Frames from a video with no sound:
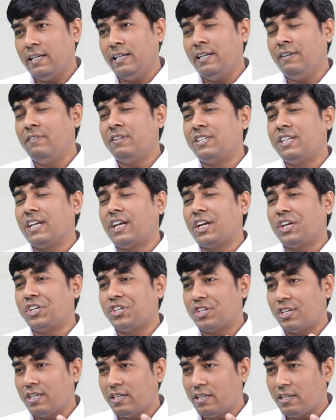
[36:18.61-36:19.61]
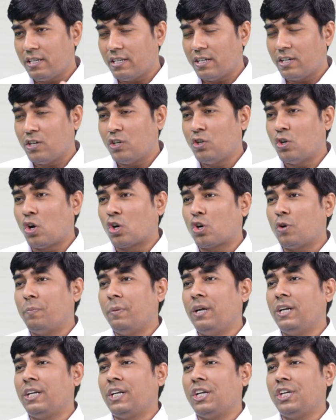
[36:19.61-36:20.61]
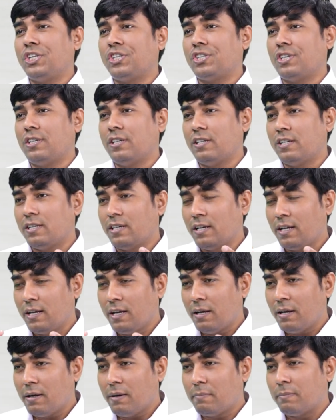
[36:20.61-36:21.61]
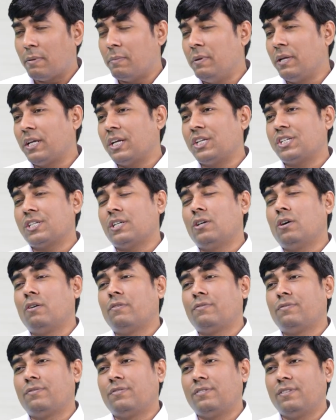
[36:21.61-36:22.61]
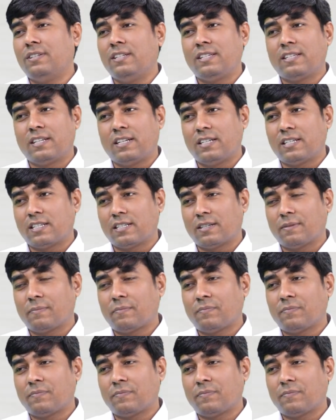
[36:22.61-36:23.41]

investigation, documentation, publication of research.